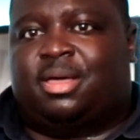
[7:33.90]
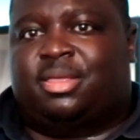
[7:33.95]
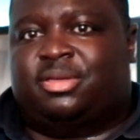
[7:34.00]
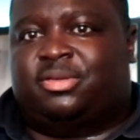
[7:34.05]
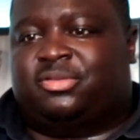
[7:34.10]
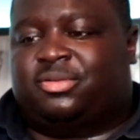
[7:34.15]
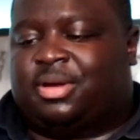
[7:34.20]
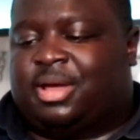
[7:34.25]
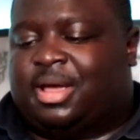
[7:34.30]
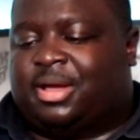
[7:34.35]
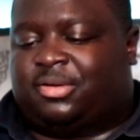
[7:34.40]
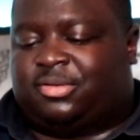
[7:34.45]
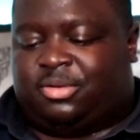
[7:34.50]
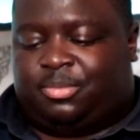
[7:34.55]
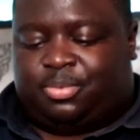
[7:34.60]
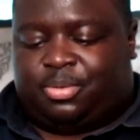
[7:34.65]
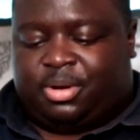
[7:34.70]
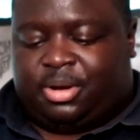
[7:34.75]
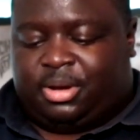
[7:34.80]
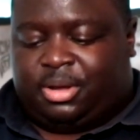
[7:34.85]
these are
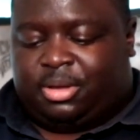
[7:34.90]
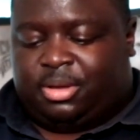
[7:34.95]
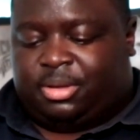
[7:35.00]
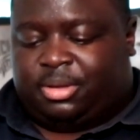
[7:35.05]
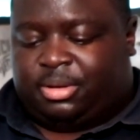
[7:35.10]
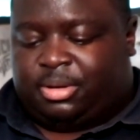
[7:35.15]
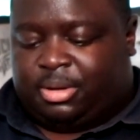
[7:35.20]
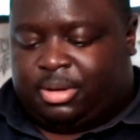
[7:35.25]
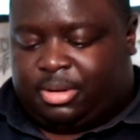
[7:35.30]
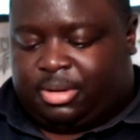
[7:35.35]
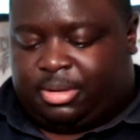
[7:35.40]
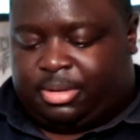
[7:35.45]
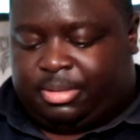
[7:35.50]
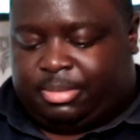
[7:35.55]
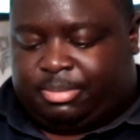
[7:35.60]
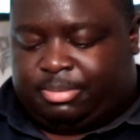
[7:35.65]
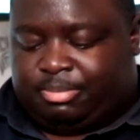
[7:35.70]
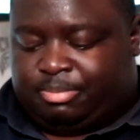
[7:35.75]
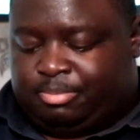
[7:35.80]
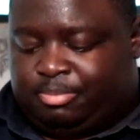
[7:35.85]
actually pretty good
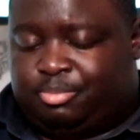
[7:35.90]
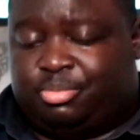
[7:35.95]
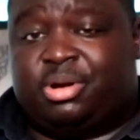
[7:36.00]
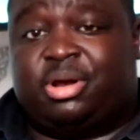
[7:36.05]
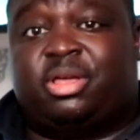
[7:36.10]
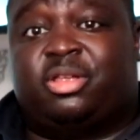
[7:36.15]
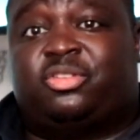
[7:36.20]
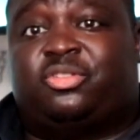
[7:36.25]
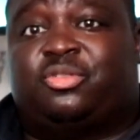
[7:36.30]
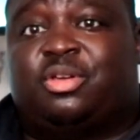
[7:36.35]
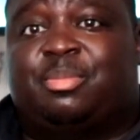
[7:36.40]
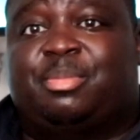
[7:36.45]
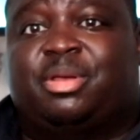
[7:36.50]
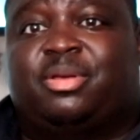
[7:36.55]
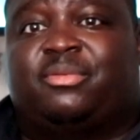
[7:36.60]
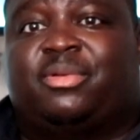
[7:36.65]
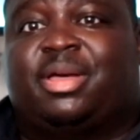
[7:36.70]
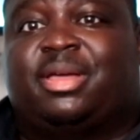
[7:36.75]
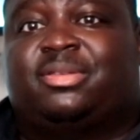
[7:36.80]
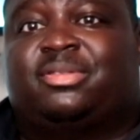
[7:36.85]
streaming
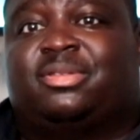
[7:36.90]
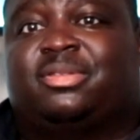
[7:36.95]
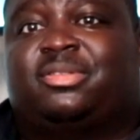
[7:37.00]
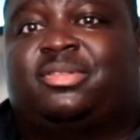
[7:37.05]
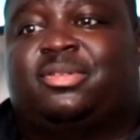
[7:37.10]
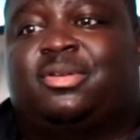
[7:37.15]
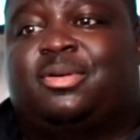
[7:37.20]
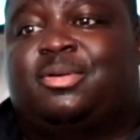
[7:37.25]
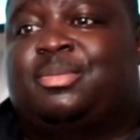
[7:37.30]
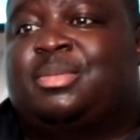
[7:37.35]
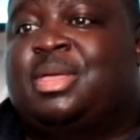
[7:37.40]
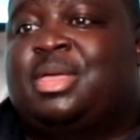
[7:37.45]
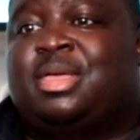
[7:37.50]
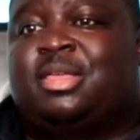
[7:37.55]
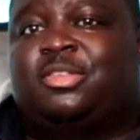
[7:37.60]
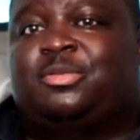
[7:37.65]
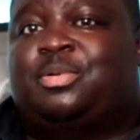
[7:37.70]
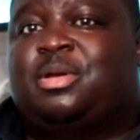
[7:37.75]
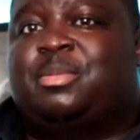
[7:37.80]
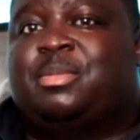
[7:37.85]
devices. So
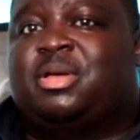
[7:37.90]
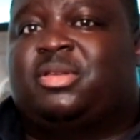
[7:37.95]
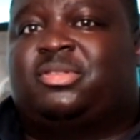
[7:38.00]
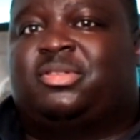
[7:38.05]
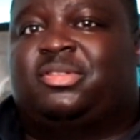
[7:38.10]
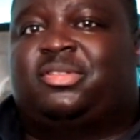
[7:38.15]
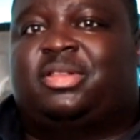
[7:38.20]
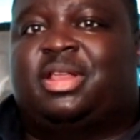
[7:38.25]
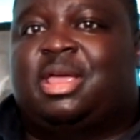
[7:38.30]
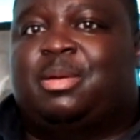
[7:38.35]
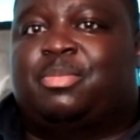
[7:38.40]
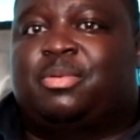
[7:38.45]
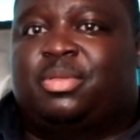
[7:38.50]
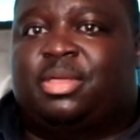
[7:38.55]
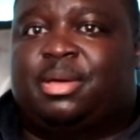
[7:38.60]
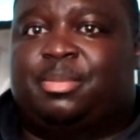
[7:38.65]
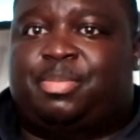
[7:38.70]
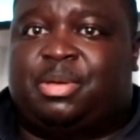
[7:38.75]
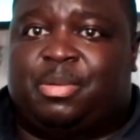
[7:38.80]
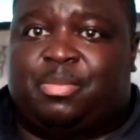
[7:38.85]
it's pretty much the staple
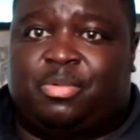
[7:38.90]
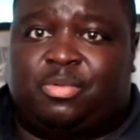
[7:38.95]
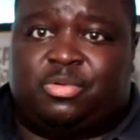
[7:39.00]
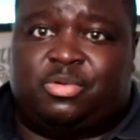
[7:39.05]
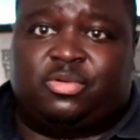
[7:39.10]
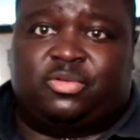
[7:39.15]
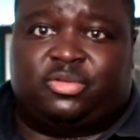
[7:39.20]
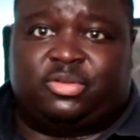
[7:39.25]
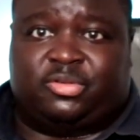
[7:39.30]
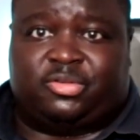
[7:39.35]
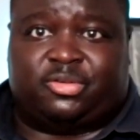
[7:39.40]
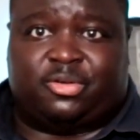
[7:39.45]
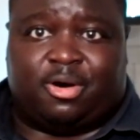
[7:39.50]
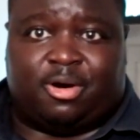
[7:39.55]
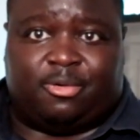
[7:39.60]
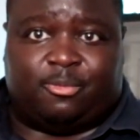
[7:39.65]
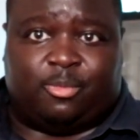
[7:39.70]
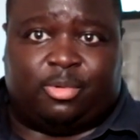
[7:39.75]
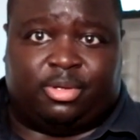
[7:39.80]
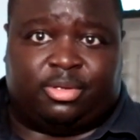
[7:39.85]
that people usually
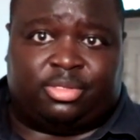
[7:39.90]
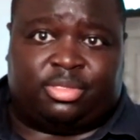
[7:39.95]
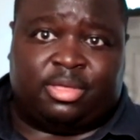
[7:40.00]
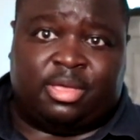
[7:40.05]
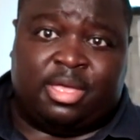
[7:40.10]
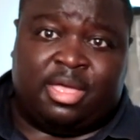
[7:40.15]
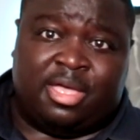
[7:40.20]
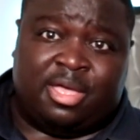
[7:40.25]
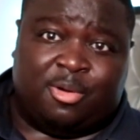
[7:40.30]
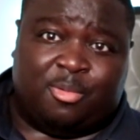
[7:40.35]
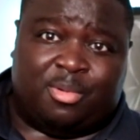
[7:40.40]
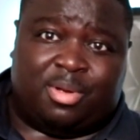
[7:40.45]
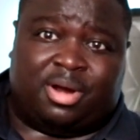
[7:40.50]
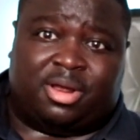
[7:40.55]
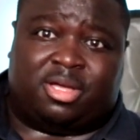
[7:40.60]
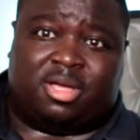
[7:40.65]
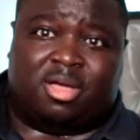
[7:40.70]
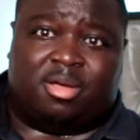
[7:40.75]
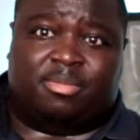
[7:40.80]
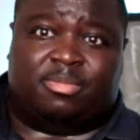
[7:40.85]
start with when
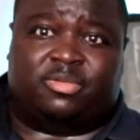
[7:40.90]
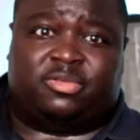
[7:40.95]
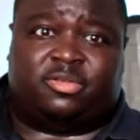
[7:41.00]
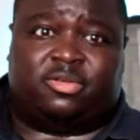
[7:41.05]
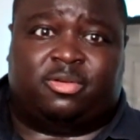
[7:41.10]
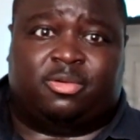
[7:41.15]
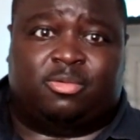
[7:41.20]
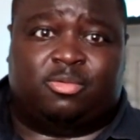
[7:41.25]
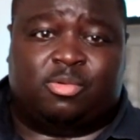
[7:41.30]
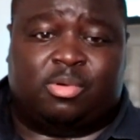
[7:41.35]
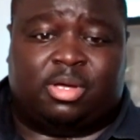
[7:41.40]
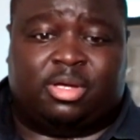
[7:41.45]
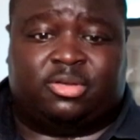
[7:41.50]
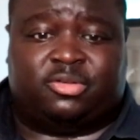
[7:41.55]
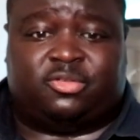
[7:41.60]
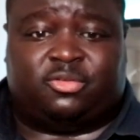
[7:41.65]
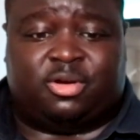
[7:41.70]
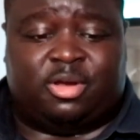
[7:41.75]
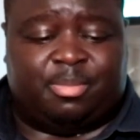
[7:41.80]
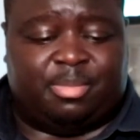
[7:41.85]
it comes
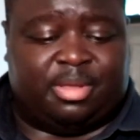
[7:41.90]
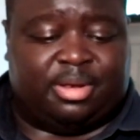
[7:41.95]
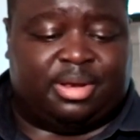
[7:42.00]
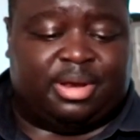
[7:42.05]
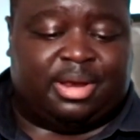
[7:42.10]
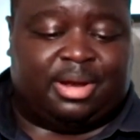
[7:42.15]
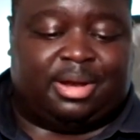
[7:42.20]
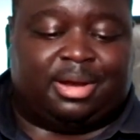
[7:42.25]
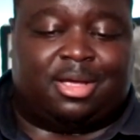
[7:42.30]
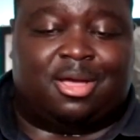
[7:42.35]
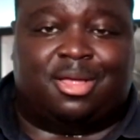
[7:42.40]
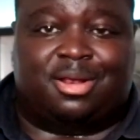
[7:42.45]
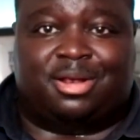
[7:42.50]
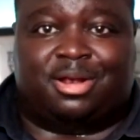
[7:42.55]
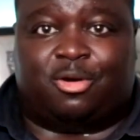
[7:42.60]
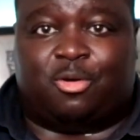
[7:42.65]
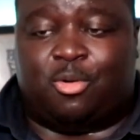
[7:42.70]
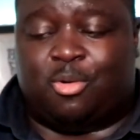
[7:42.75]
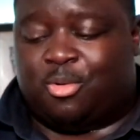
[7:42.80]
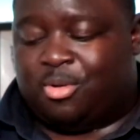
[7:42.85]
to streaming and cutting
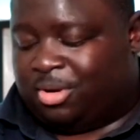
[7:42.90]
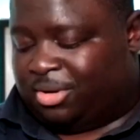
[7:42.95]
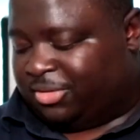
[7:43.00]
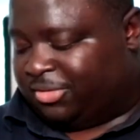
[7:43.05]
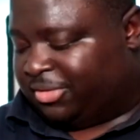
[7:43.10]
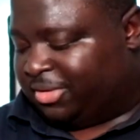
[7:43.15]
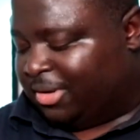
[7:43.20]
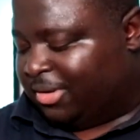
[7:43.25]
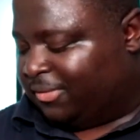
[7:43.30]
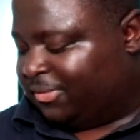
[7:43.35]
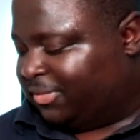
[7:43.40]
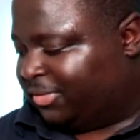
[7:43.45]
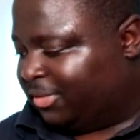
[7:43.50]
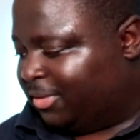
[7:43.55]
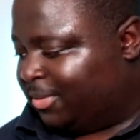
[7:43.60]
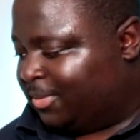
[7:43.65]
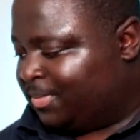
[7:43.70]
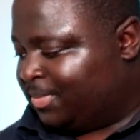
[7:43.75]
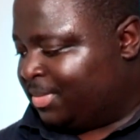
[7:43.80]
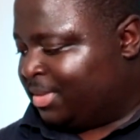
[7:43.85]
the cord and stuff.
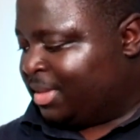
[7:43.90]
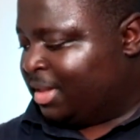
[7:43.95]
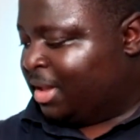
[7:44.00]
So